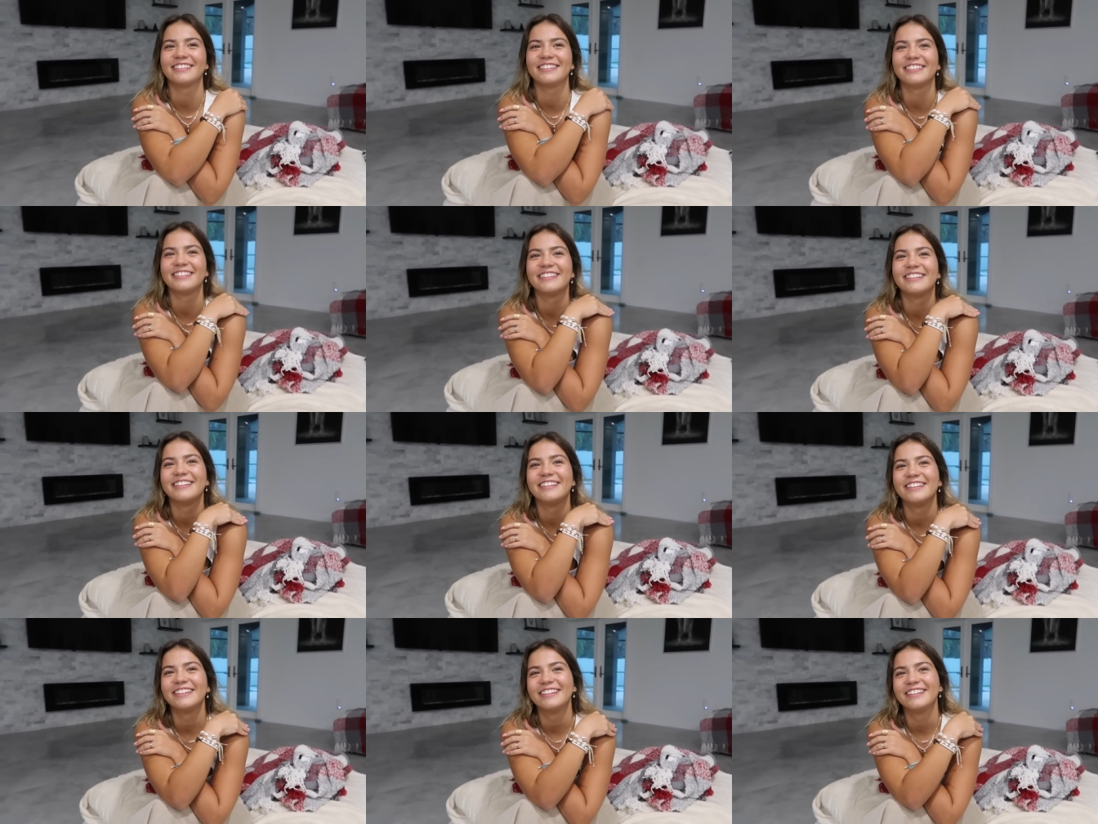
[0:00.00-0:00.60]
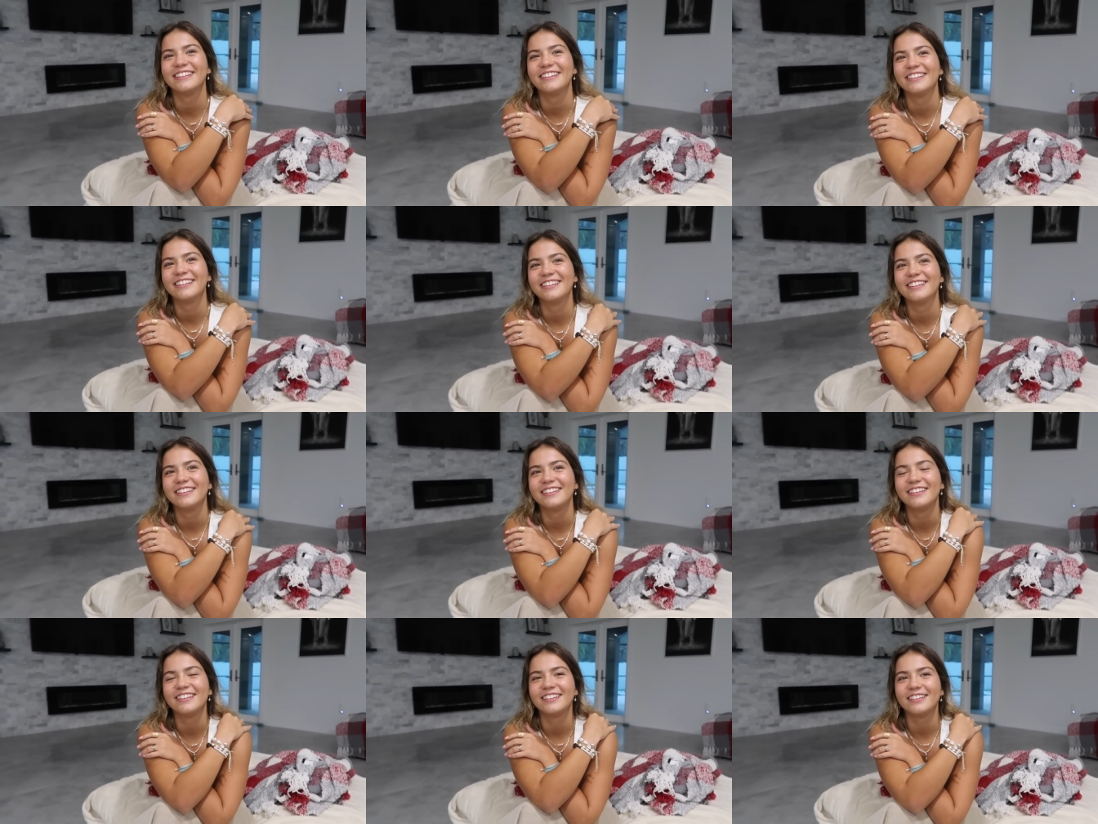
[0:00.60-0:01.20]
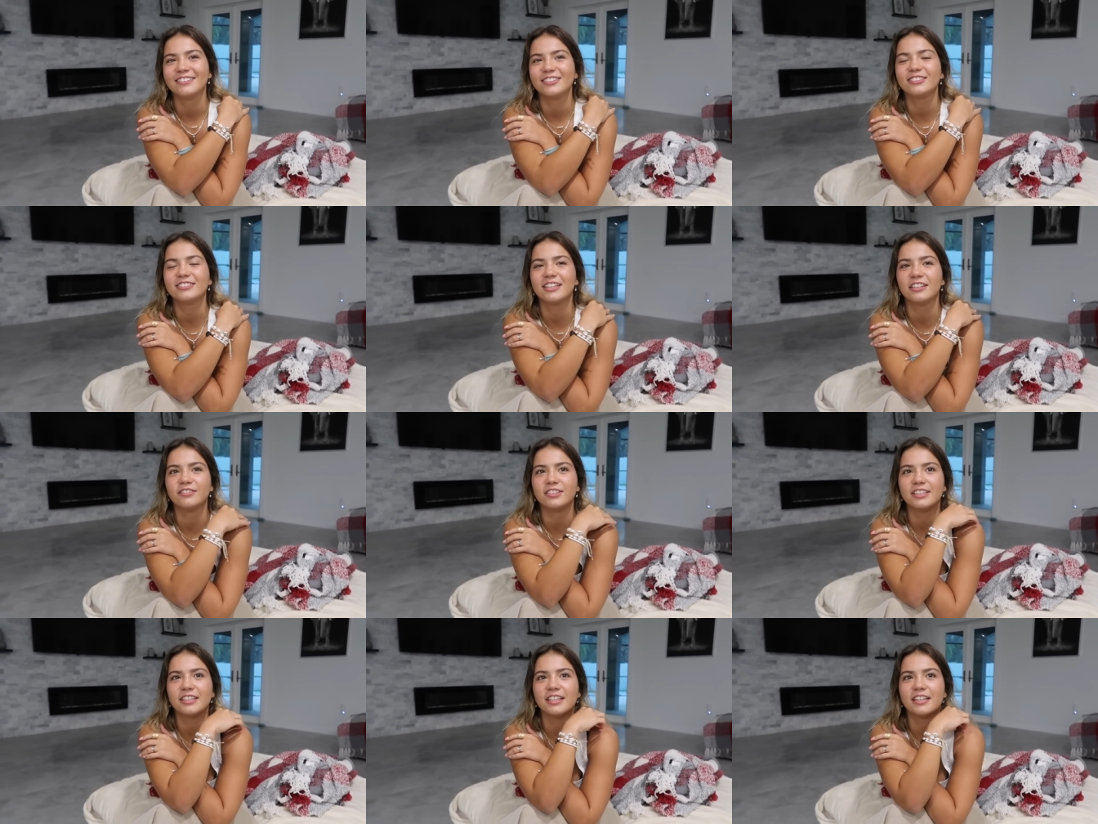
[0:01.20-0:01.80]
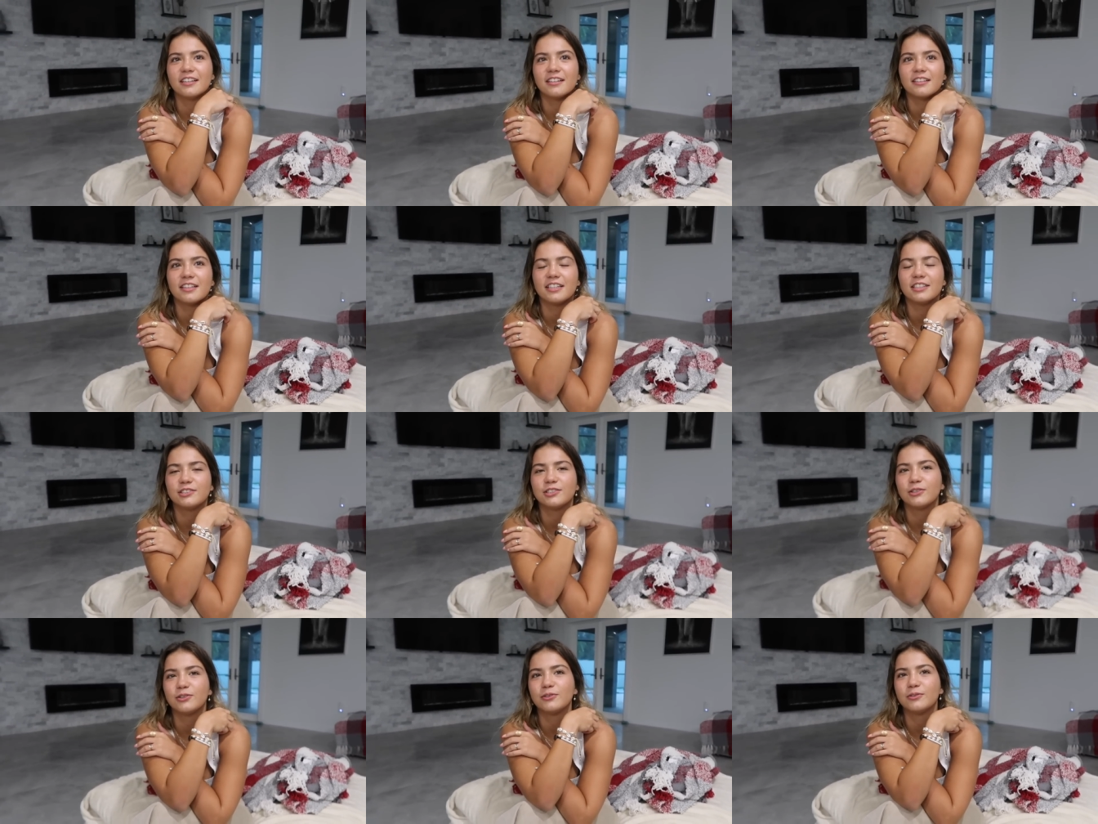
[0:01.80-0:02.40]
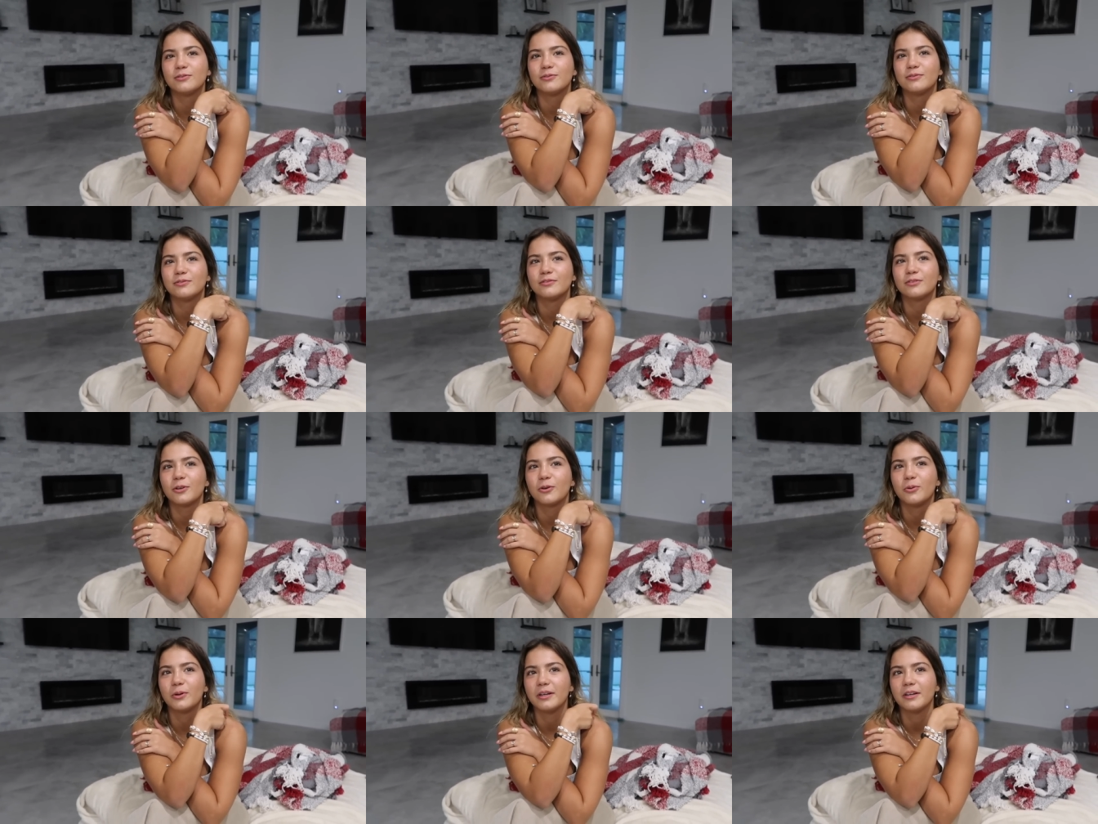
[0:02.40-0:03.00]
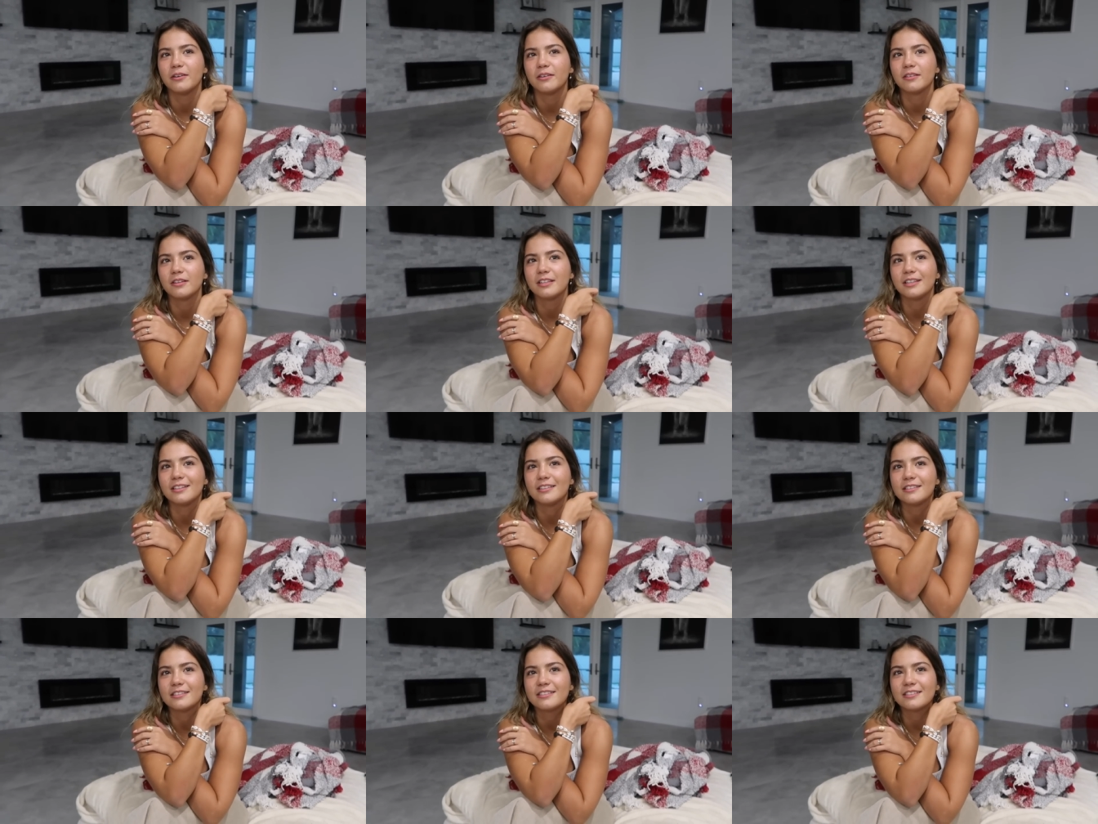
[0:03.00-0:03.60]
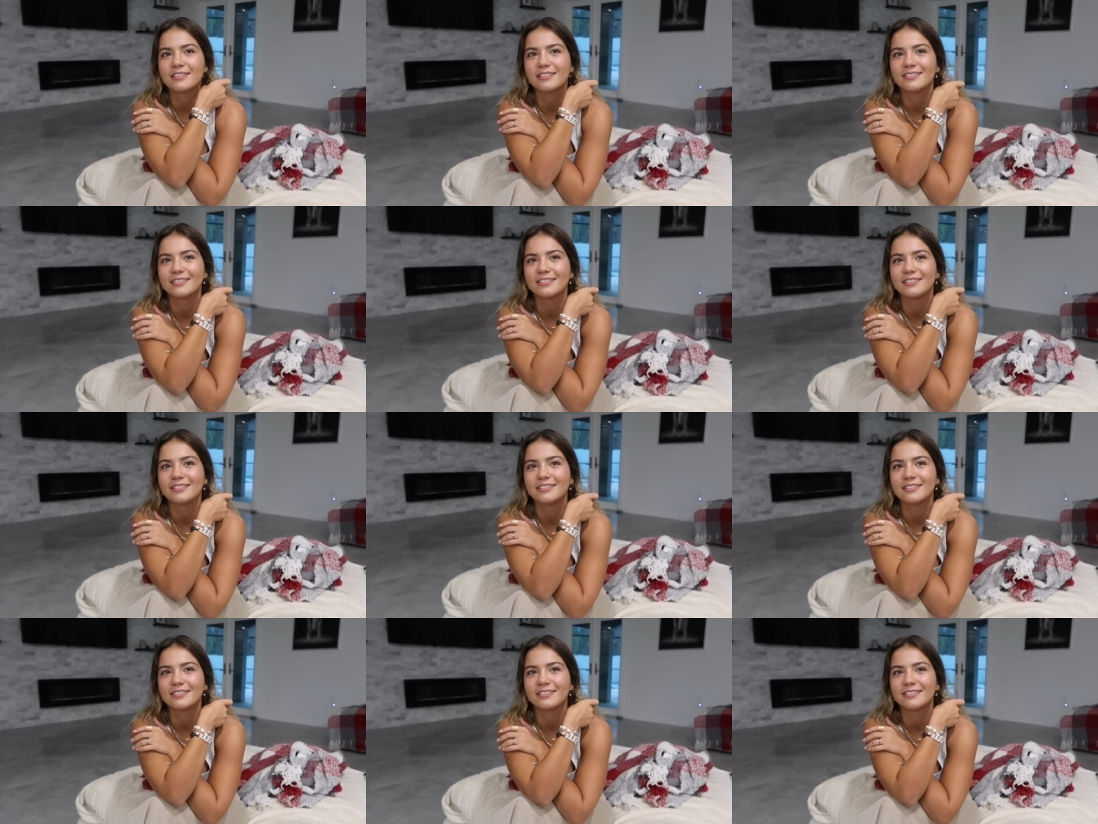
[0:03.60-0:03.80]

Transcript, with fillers: Committed to what? Just everything. Like, don't quit on things.